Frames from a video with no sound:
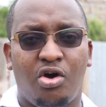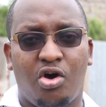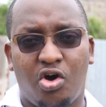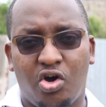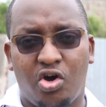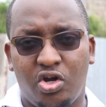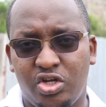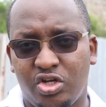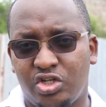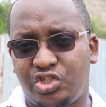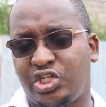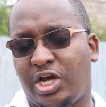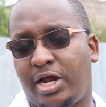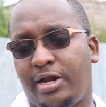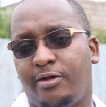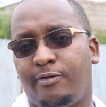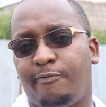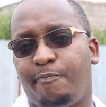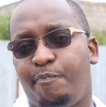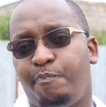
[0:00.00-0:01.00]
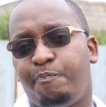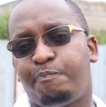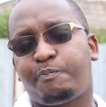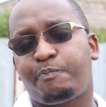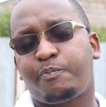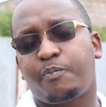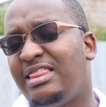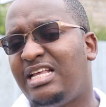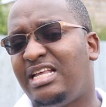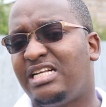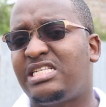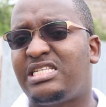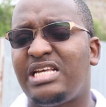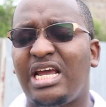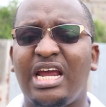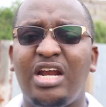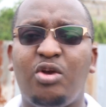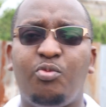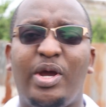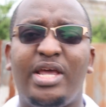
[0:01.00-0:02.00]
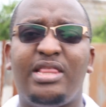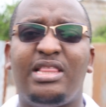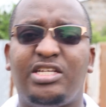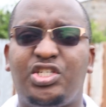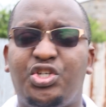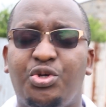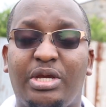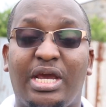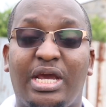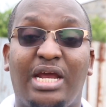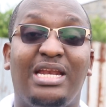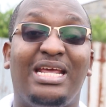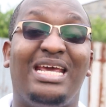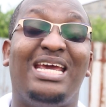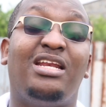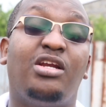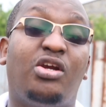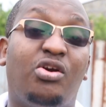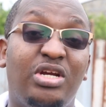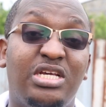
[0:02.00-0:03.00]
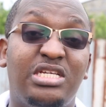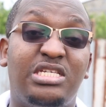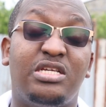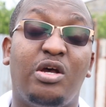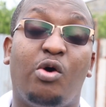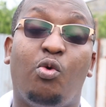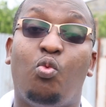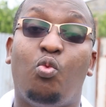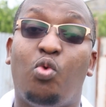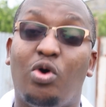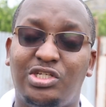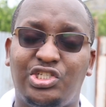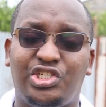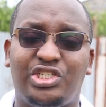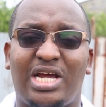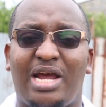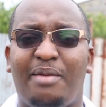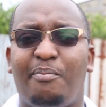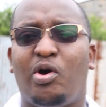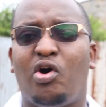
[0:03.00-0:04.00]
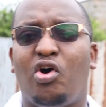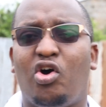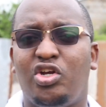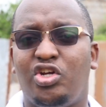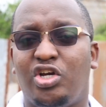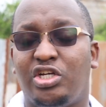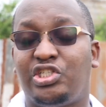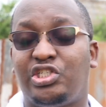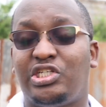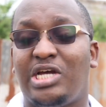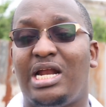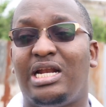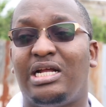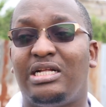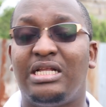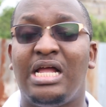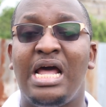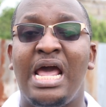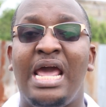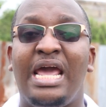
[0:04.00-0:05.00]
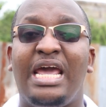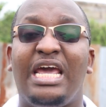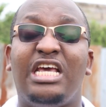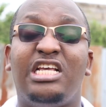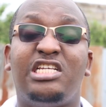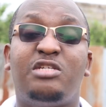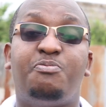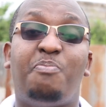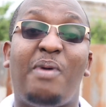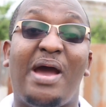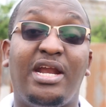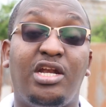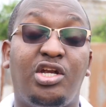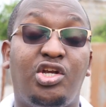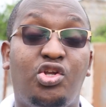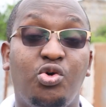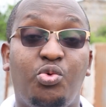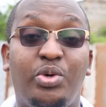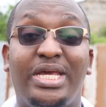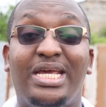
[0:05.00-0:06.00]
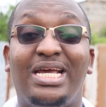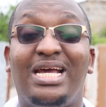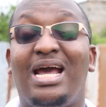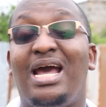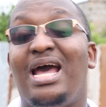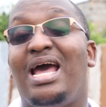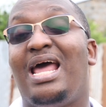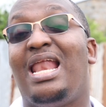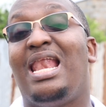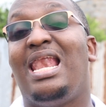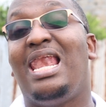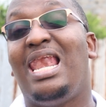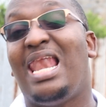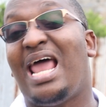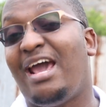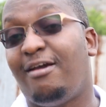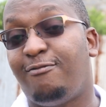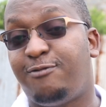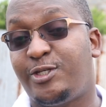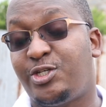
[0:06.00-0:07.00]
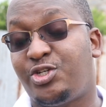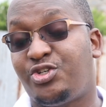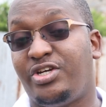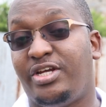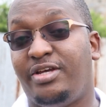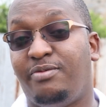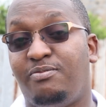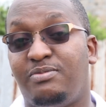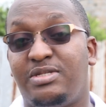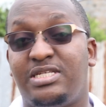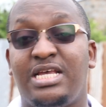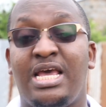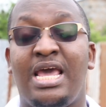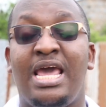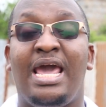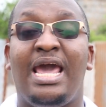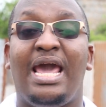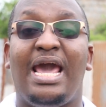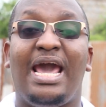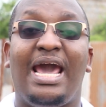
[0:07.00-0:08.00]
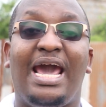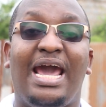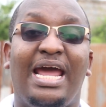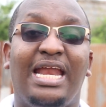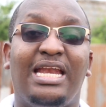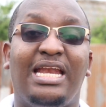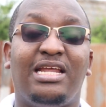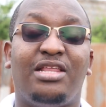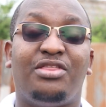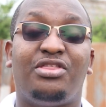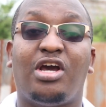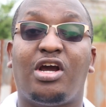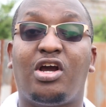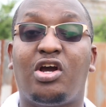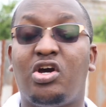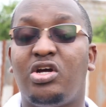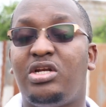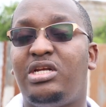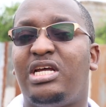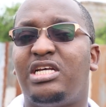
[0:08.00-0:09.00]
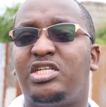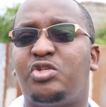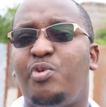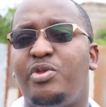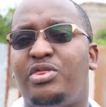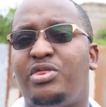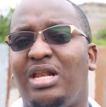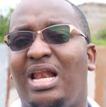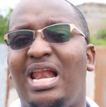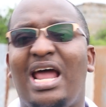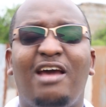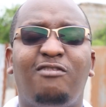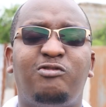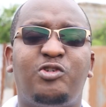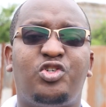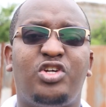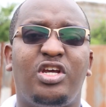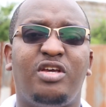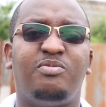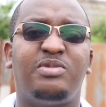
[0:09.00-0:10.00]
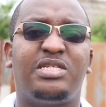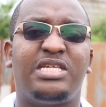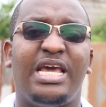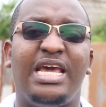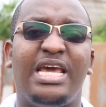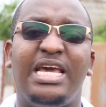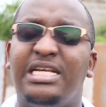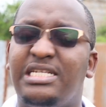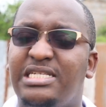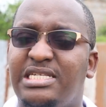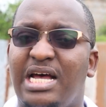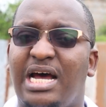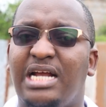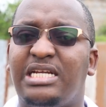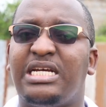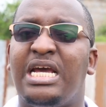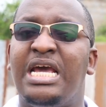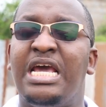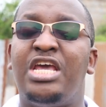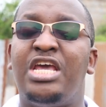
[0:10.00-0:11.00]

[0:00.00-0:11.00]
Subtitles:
on your channel. The second way that you can increase watch time on your channel is by doing live streams. And the goodness with the live streams is that